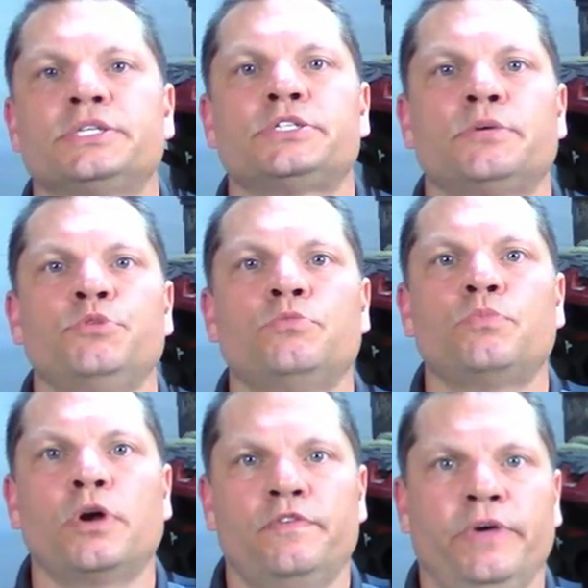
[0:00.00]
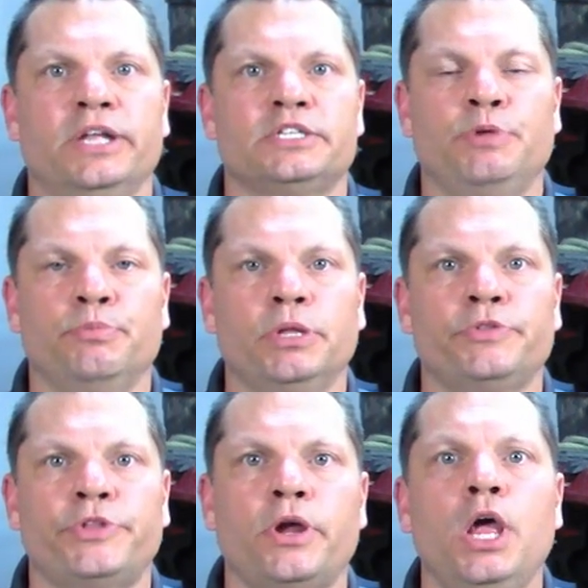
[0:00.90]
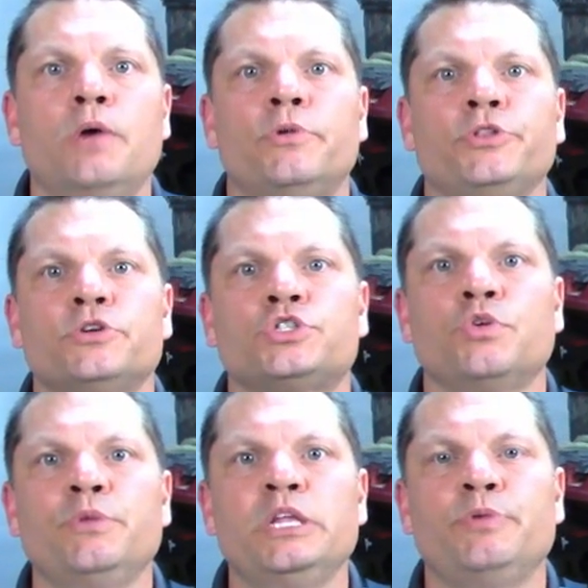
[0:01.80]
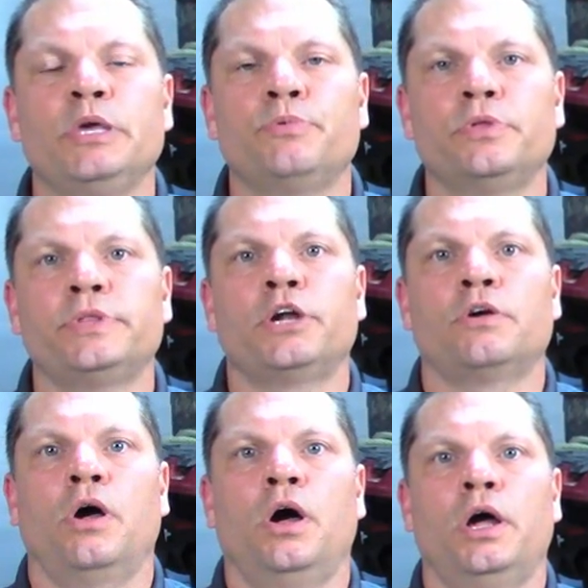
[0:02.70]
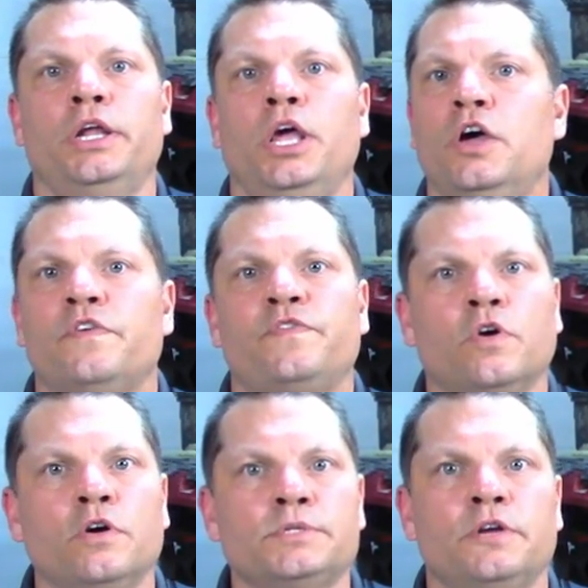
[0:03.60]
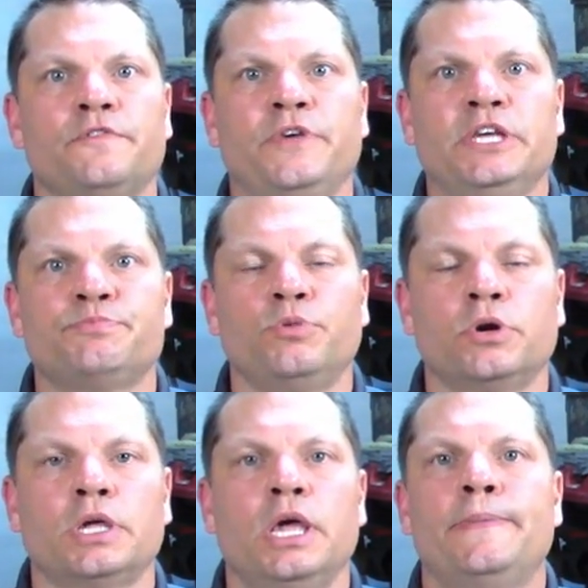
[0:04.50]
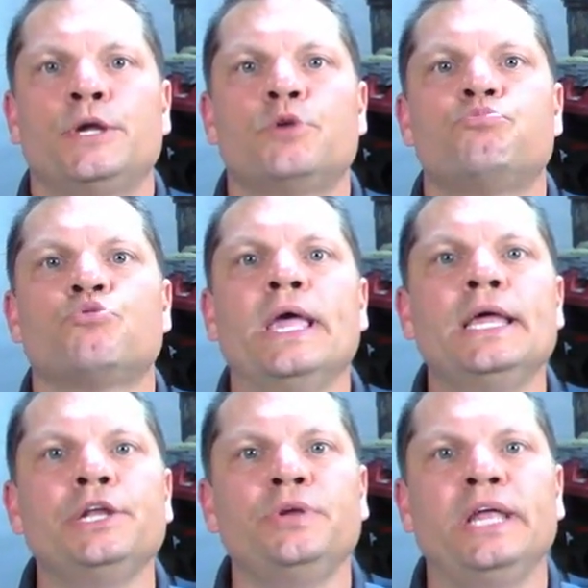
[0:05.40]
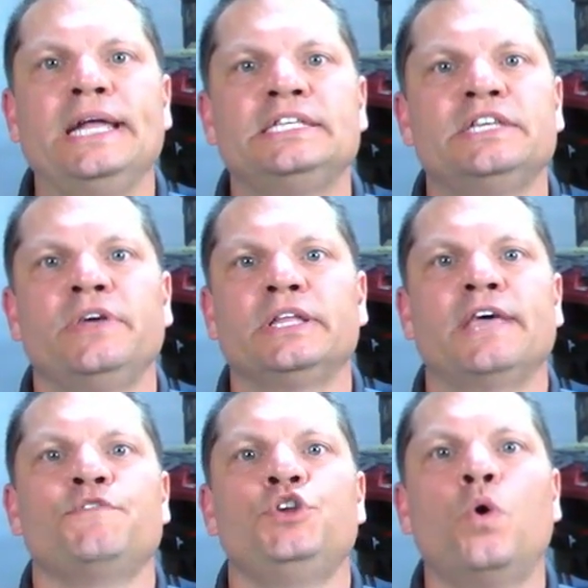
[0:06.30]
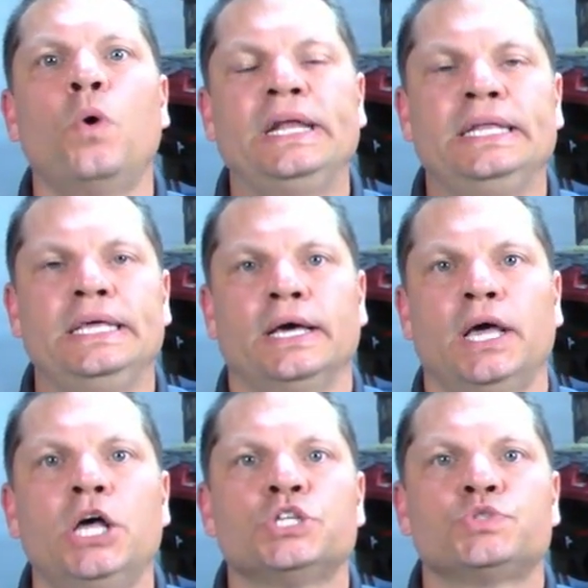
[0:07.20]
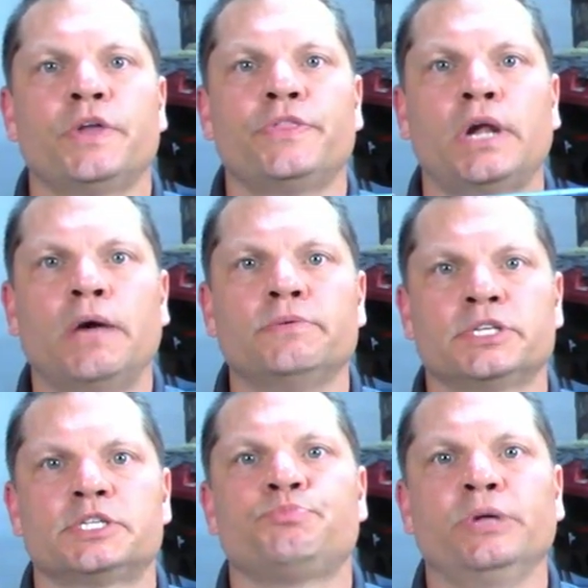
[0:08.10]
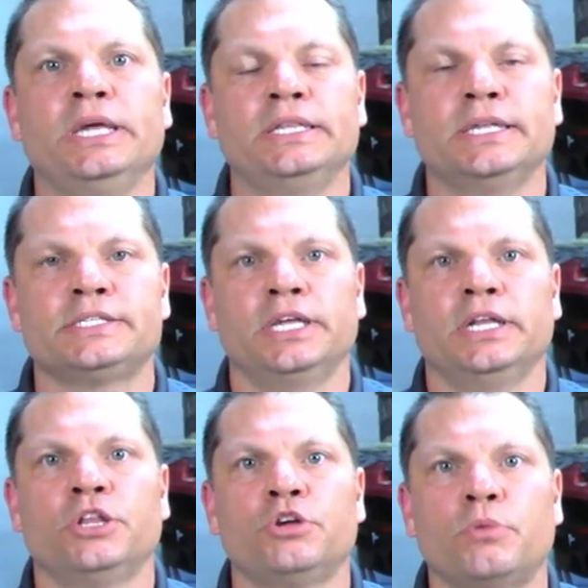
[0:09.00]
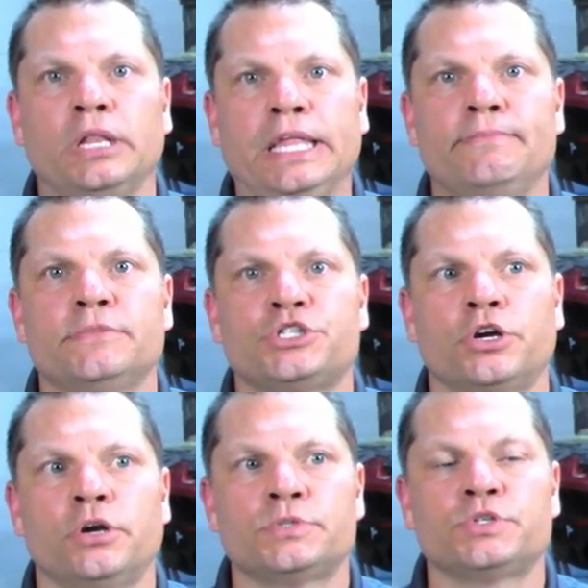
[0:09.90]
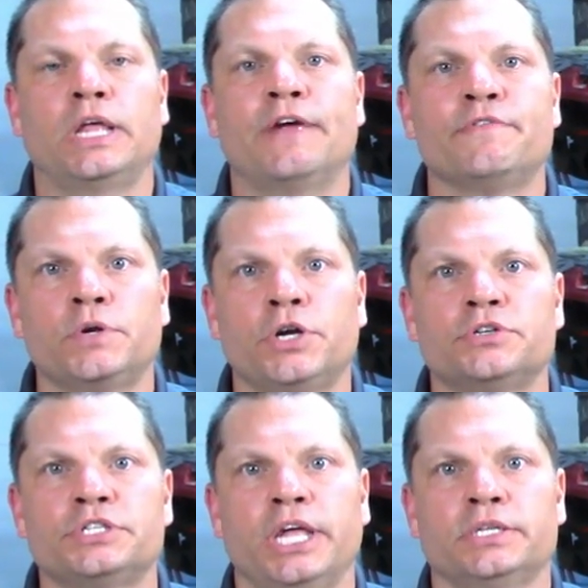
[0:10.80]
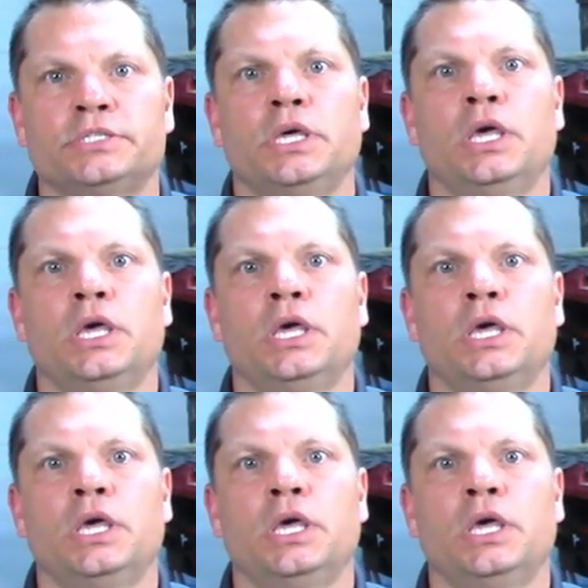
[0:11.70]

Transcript: to some of you more advanced people out there, but there are so many people that are on forums on Facebook that are brand new to A T V and they have no idea. So I thought I would explain this in a little more layman's terms so that everyone understands.